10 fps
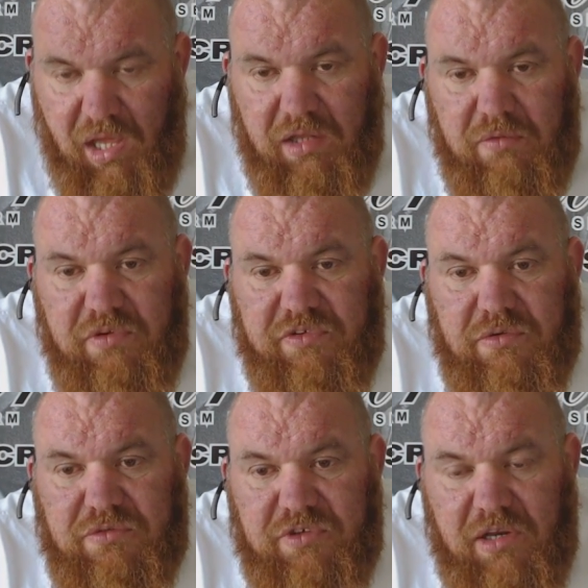And the
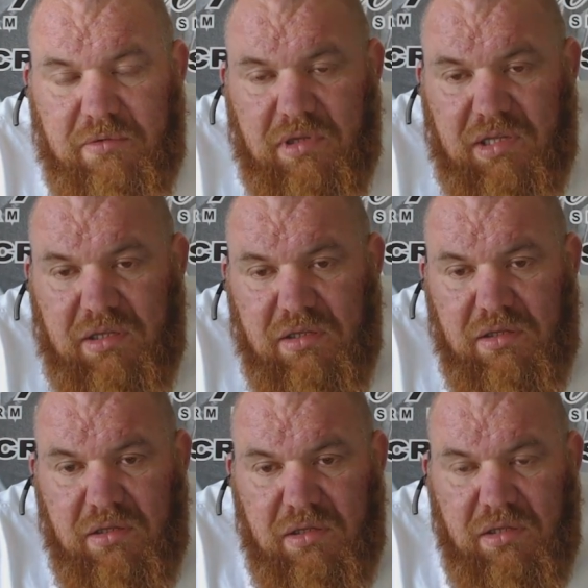result generally
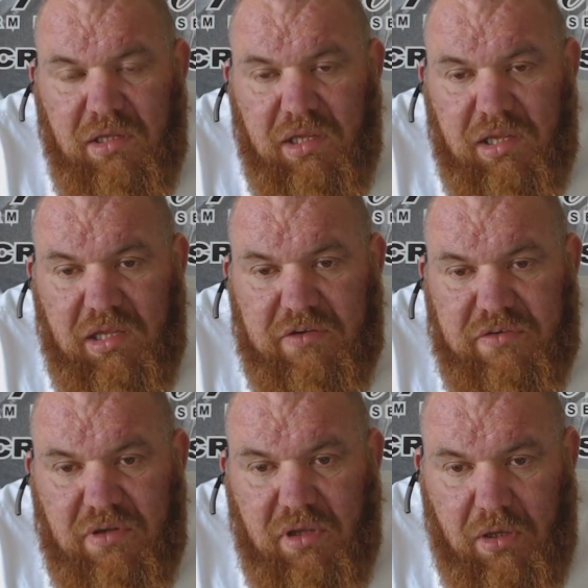
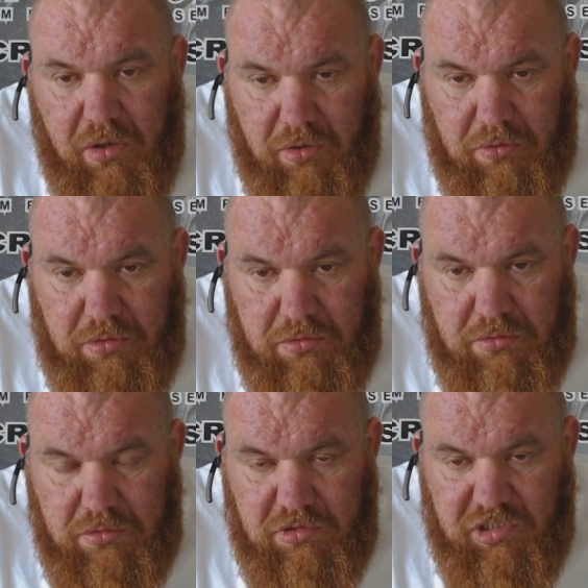is a hole.
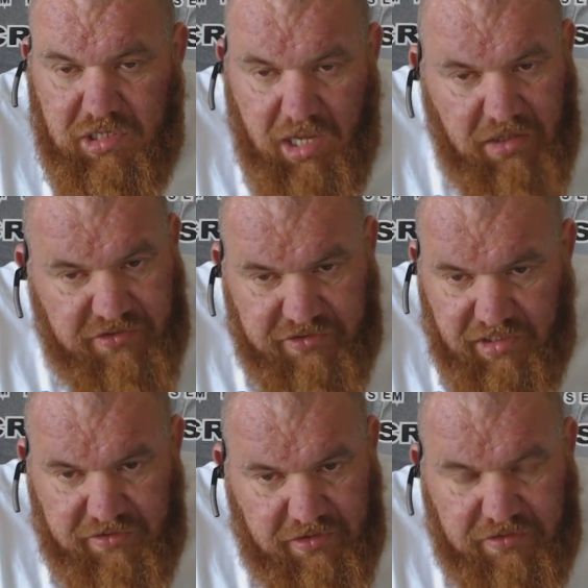You can't
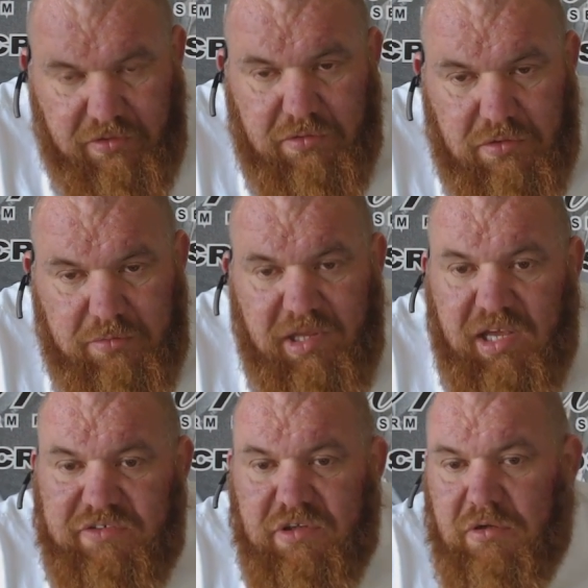stitch this hole up. It
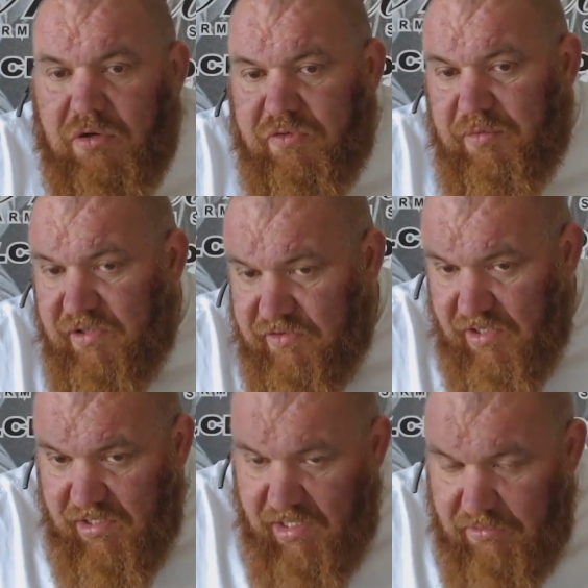has to grow from the
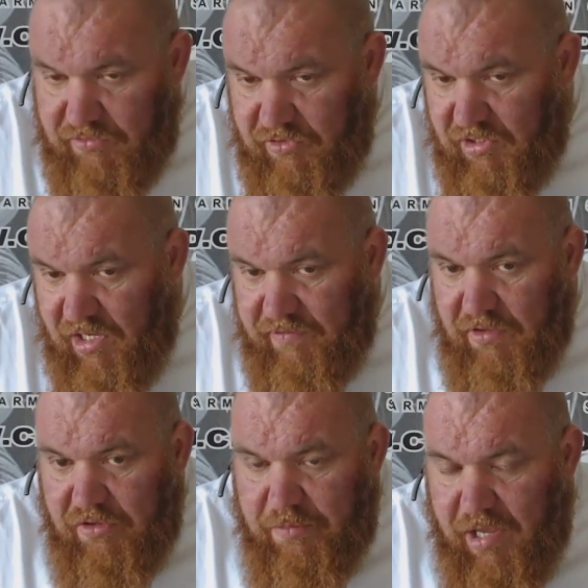inside out. So you are going to have
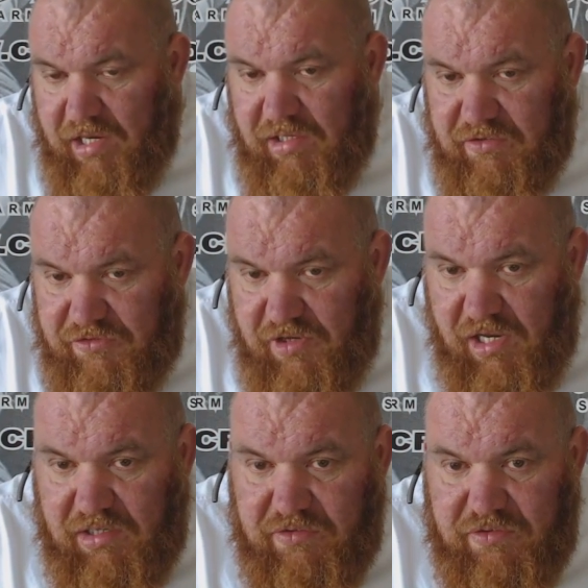a lot of packings
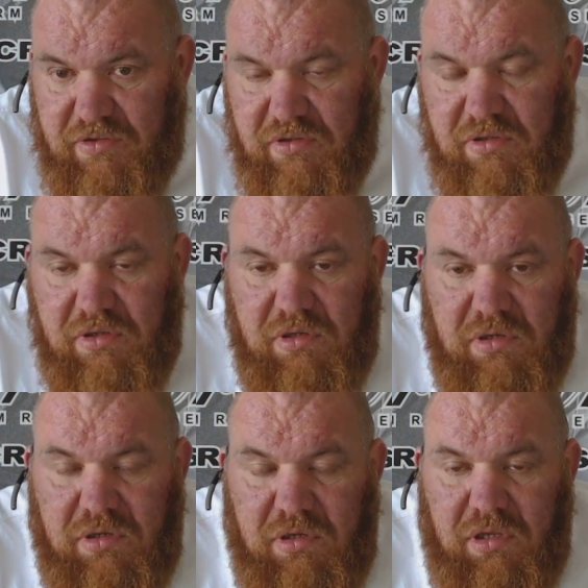changed.
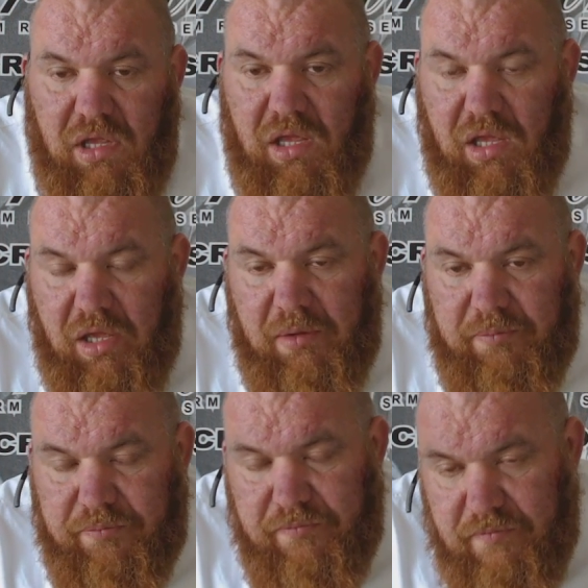
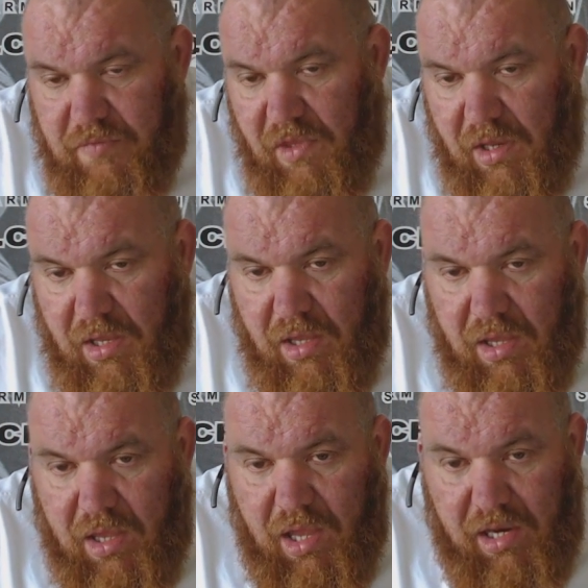Um,
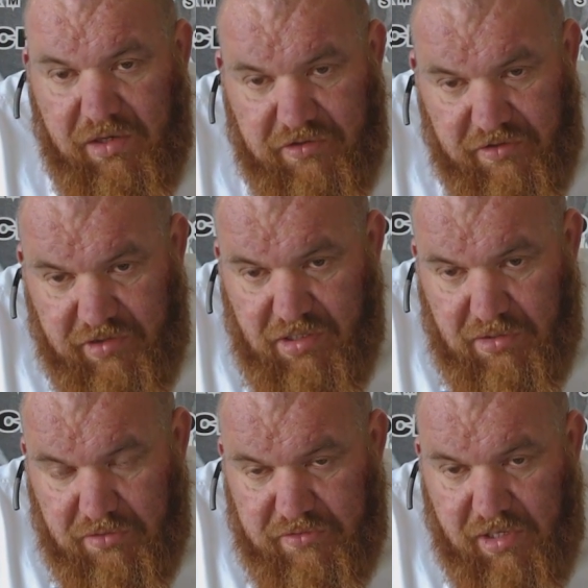and it's going to take
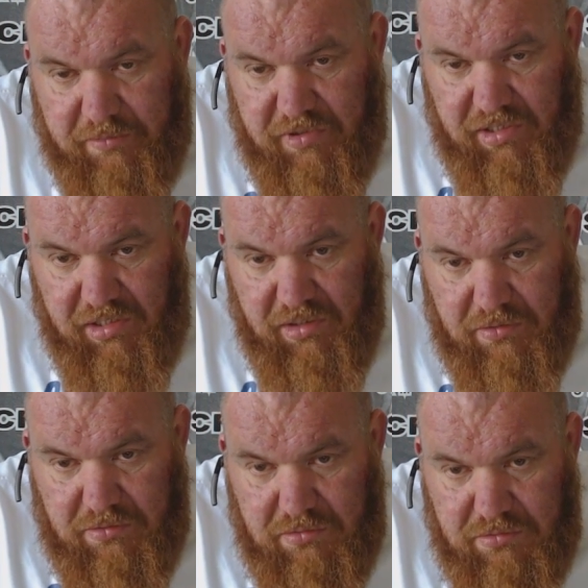a long time to
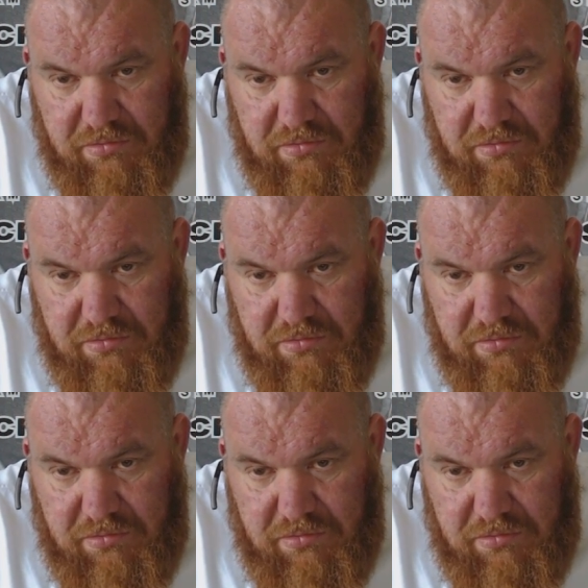heal.